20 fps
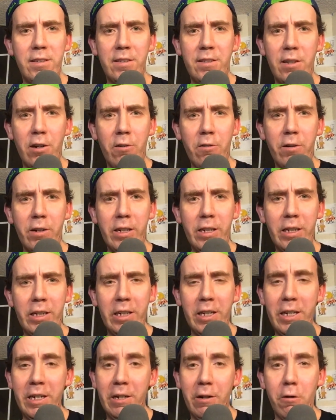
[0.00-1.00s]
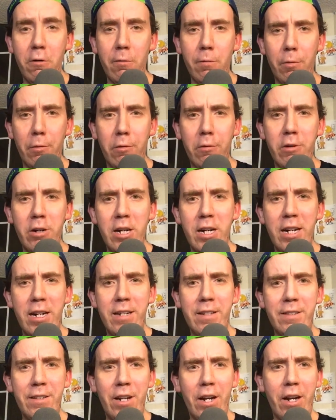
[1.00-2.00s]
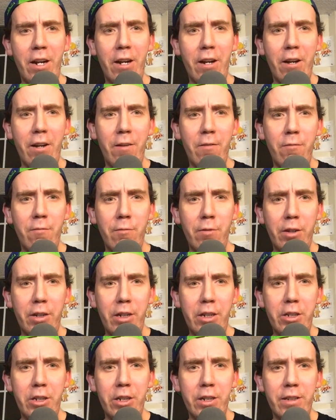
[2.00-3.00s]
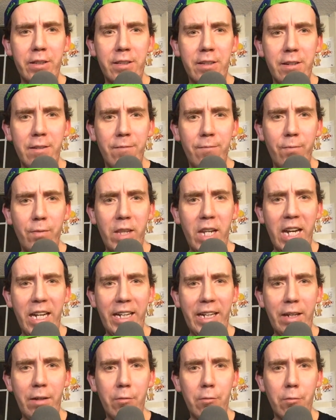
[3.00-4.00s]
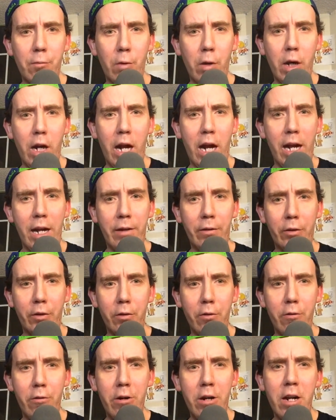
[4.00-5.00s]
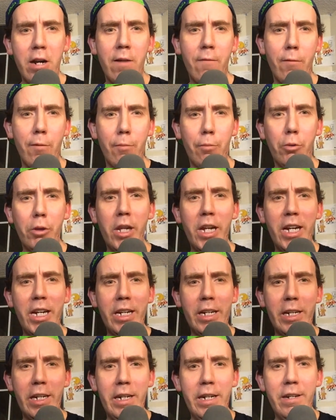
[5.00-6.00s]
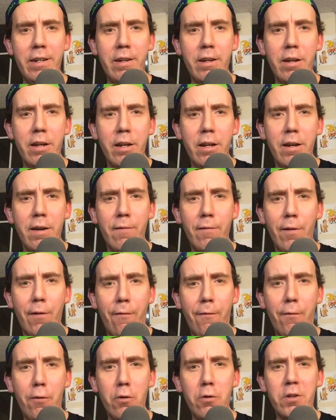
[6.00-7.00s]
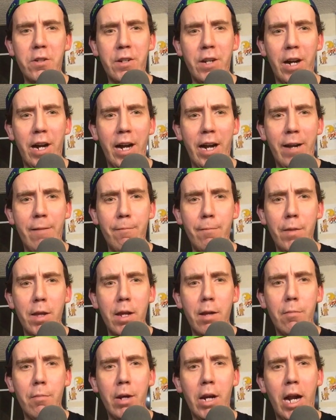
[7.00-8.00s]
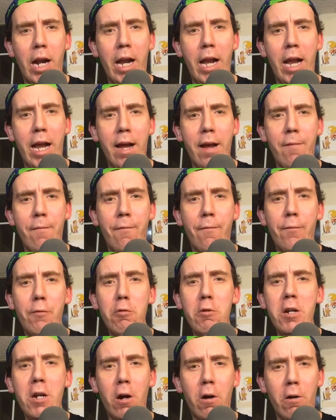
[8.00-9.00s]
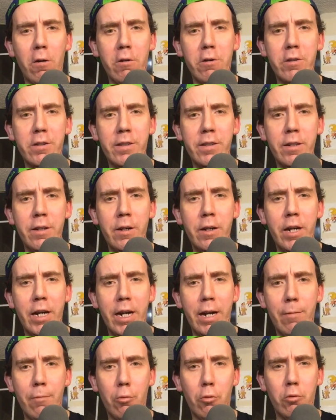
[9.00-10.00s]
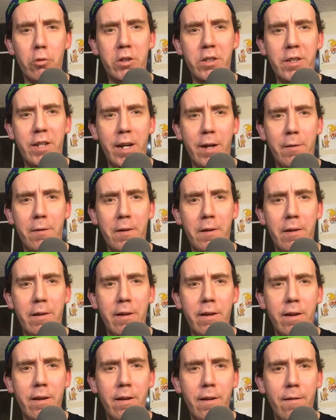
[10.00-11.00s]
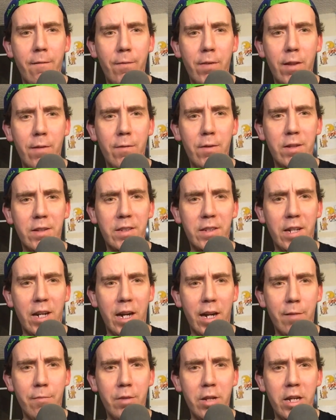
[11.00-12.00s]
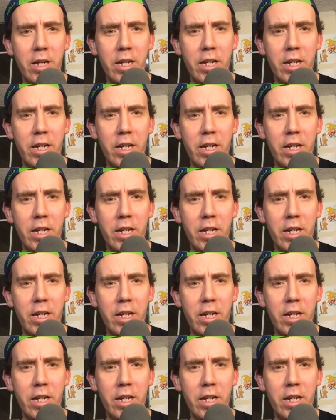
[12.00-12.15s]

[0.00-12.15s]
starting it over is not really just taking what I learned from playing it the first time, but I have three hearts and more stamina this time.